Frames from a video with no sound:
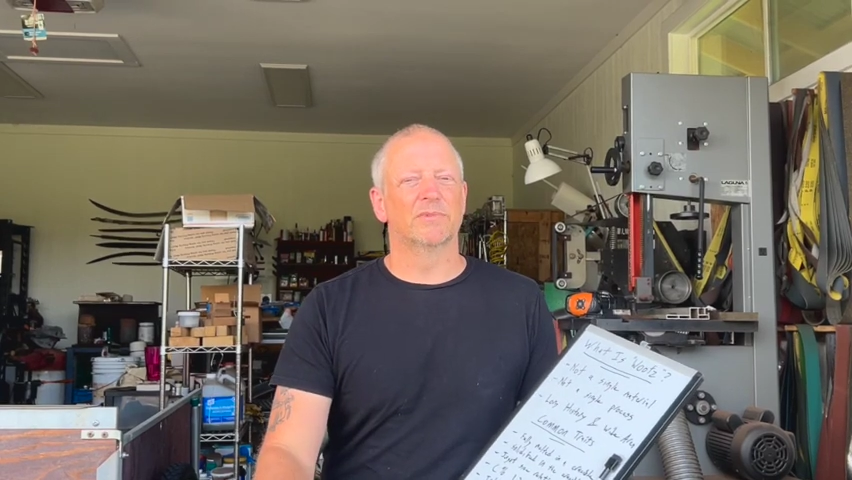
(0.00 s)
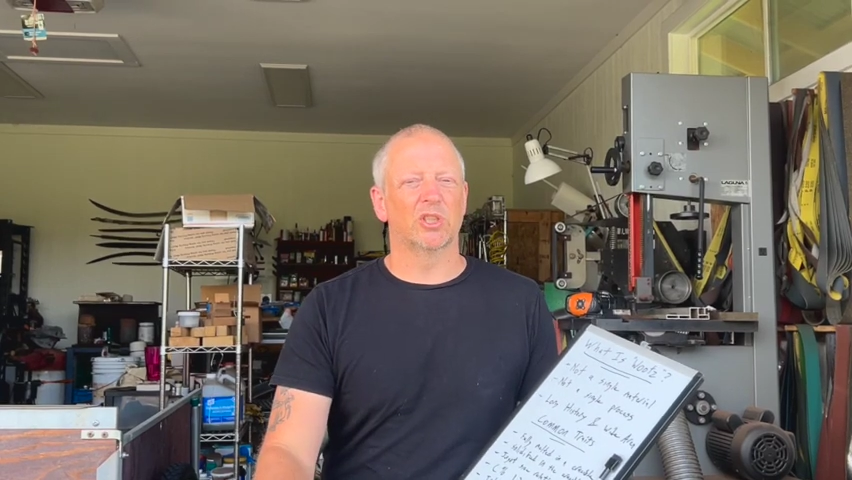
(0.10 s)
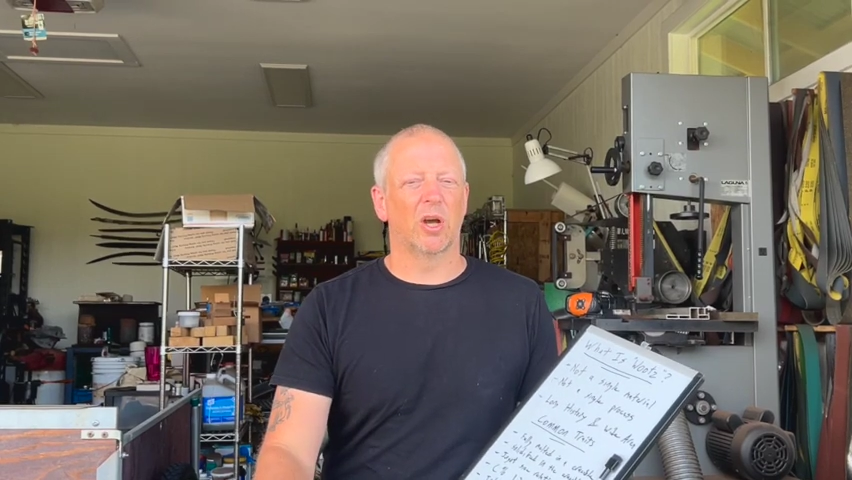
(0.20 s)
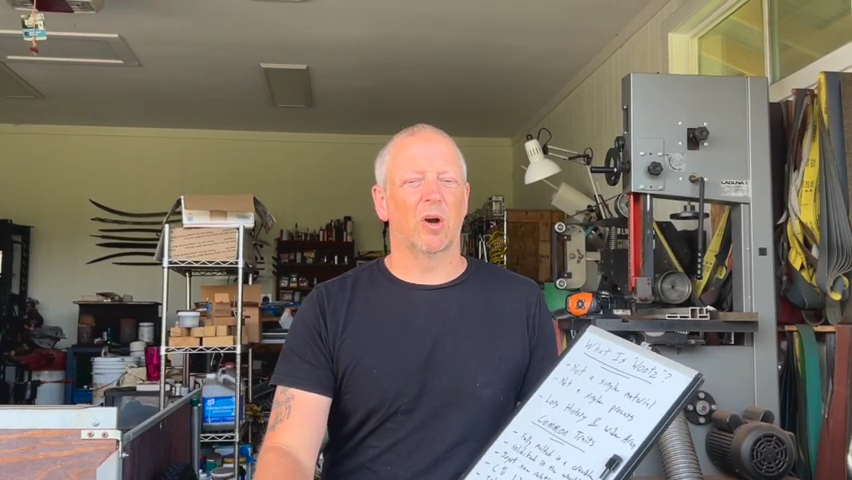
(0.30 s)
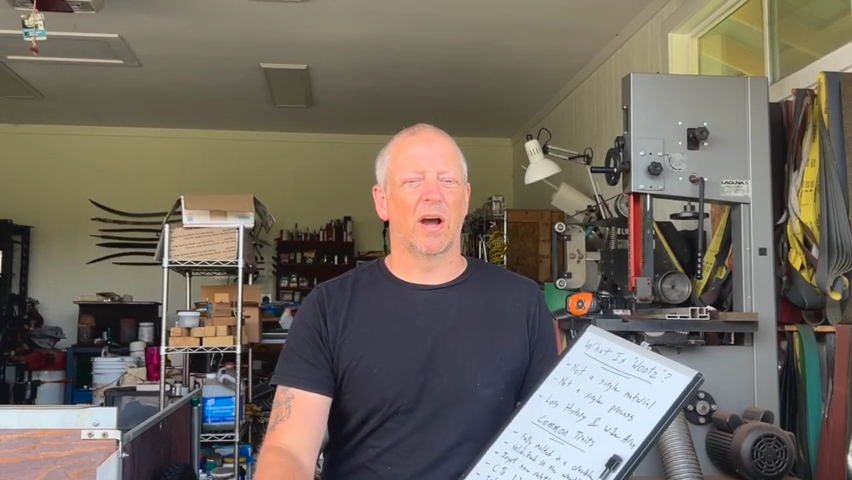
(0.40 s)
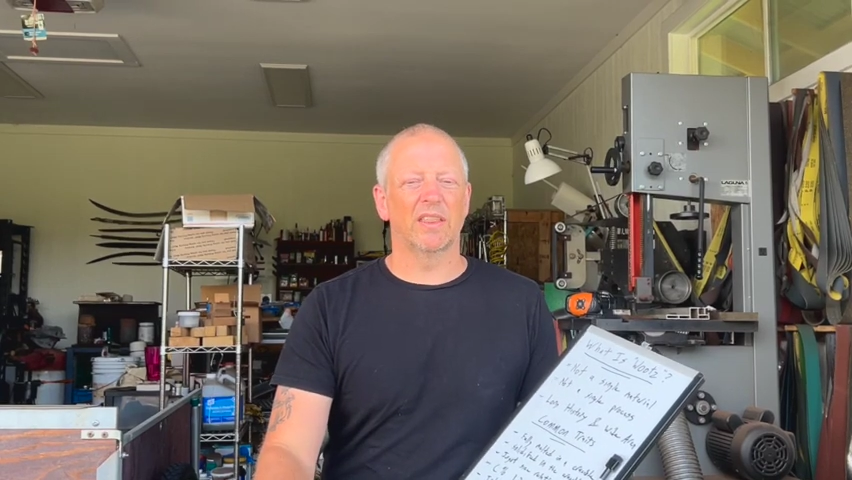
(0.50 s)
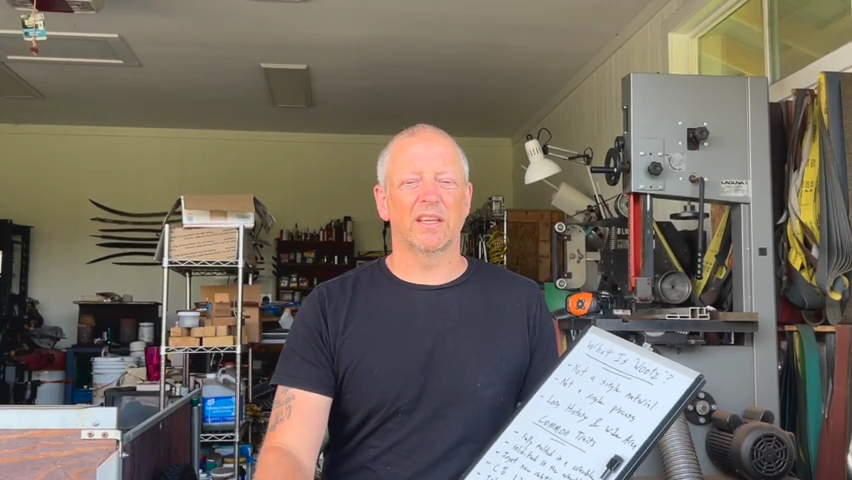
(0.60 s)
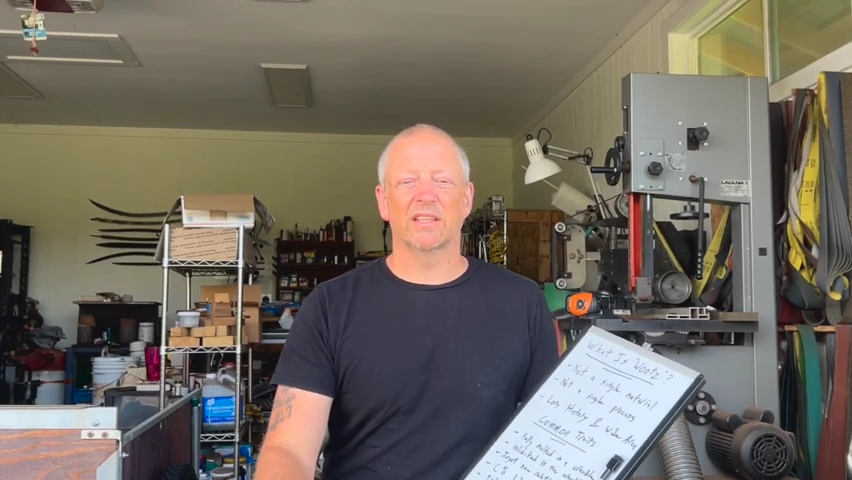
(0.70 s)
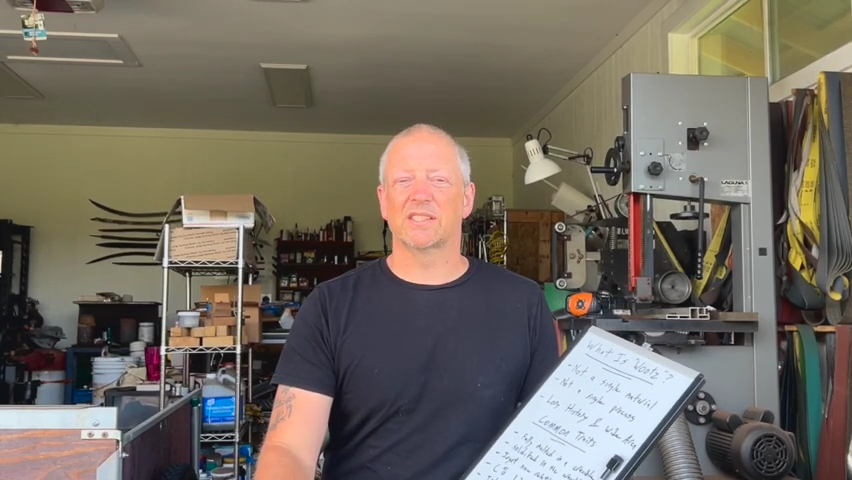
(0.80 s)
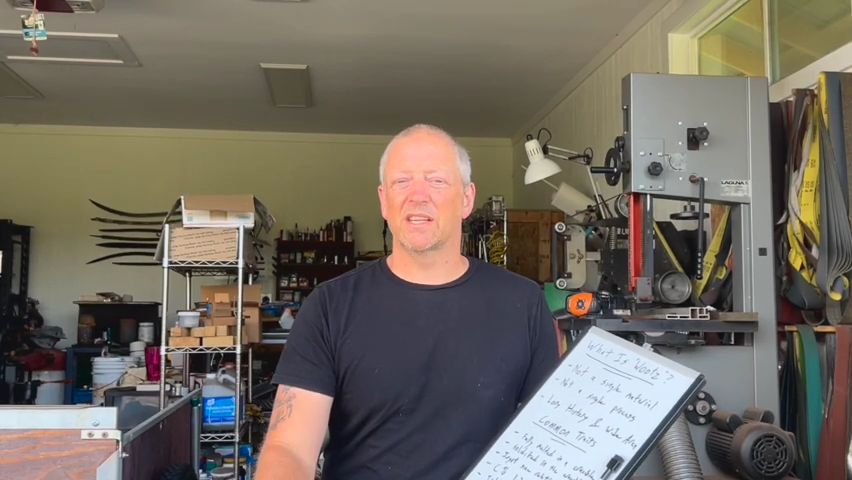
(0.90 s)
So I think
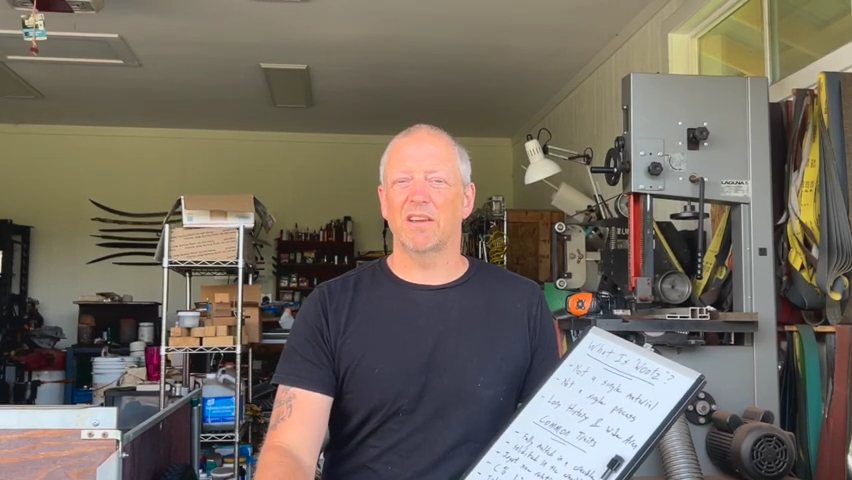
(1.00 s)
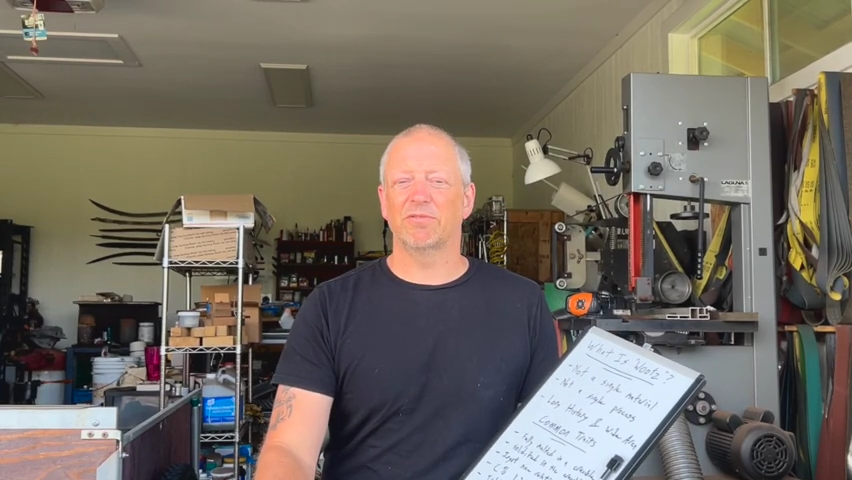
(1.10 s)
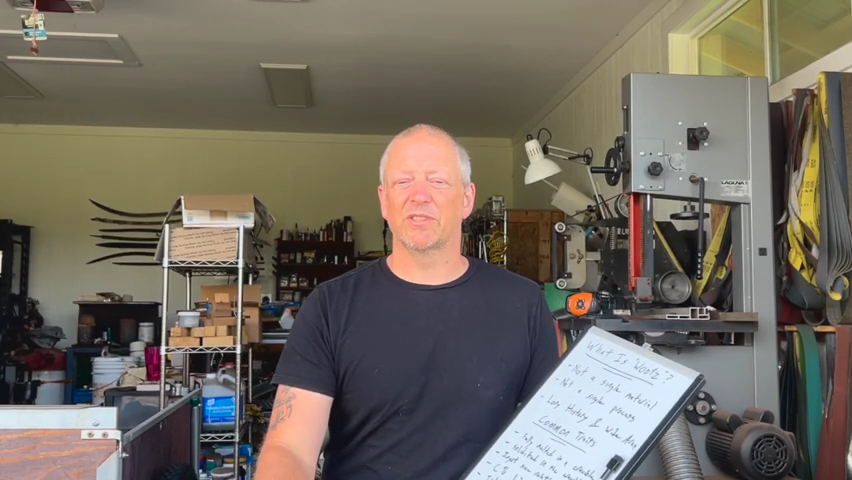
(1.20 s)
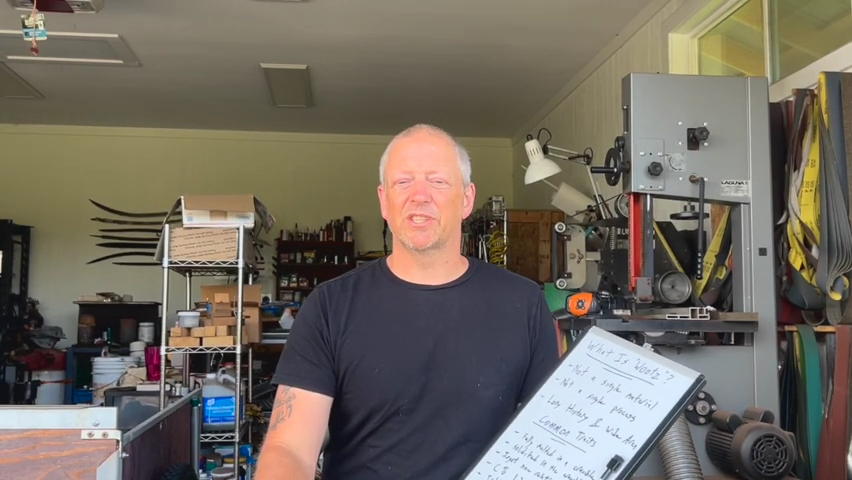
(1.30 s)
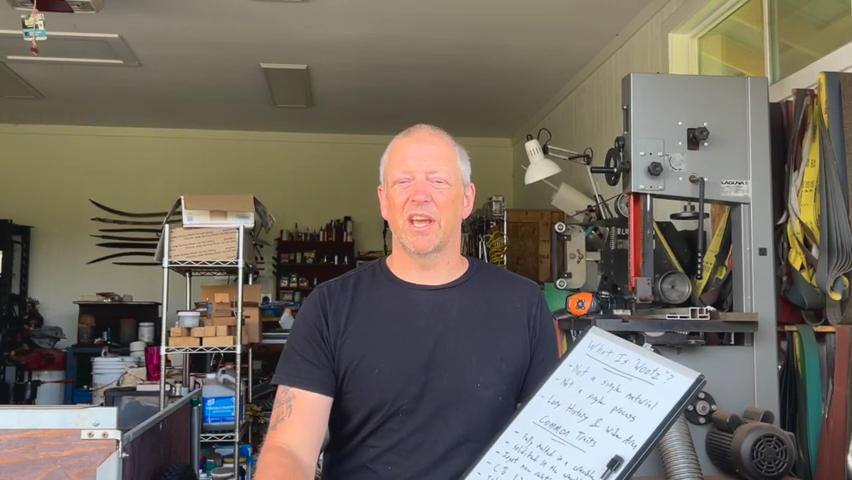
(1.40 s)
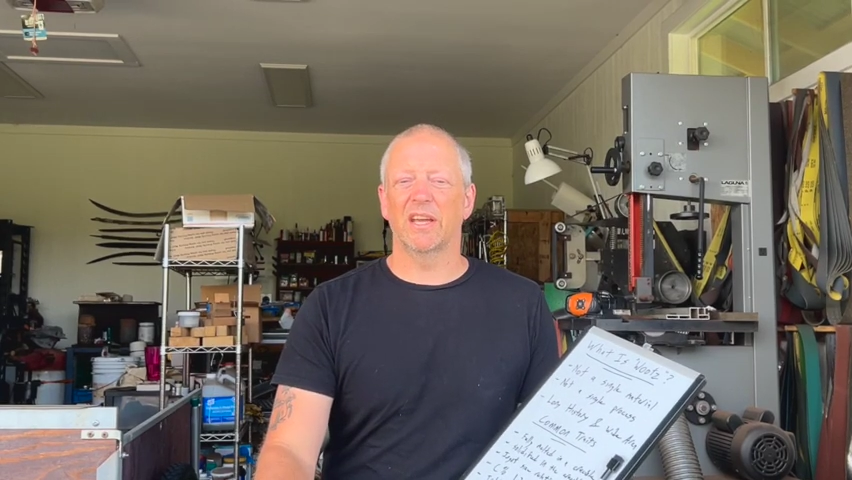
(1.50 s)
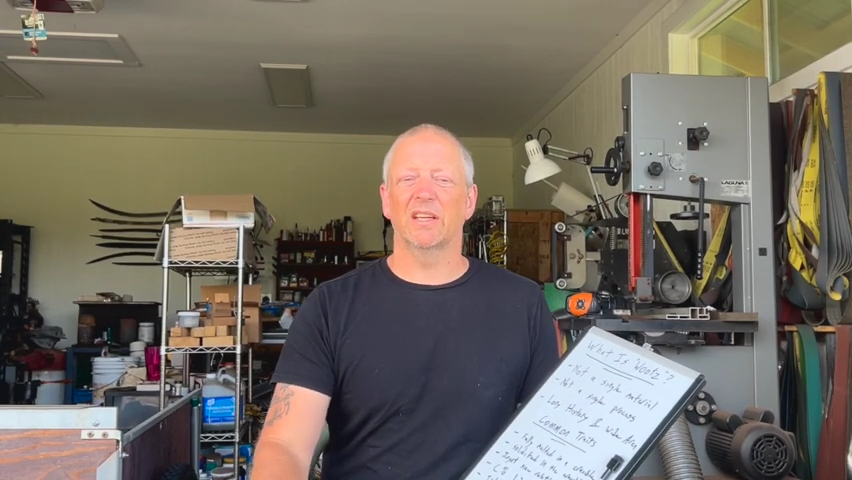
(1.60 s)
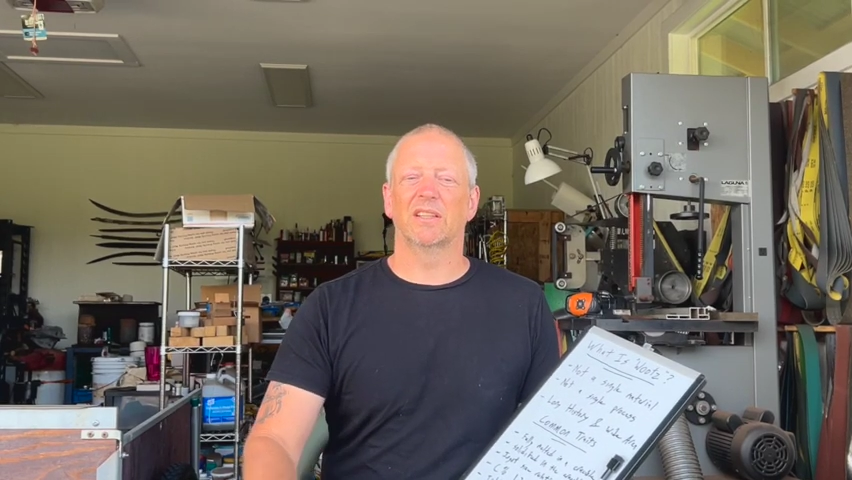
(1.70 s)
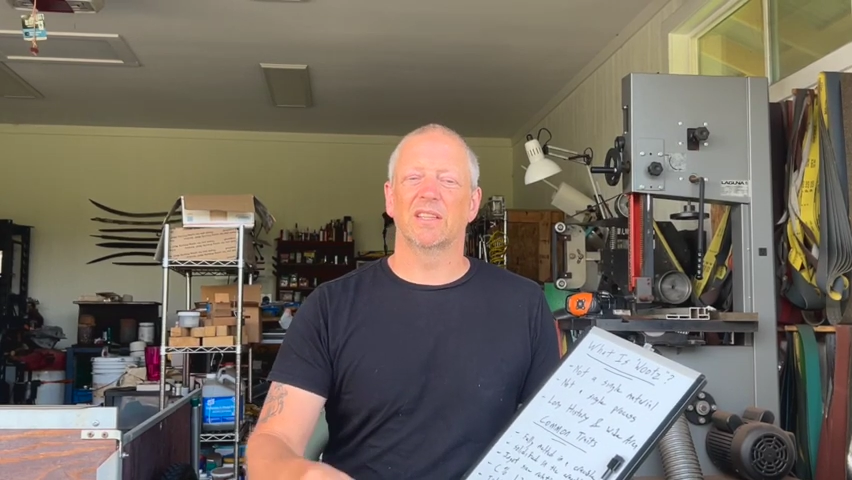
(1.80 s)
it's safe to say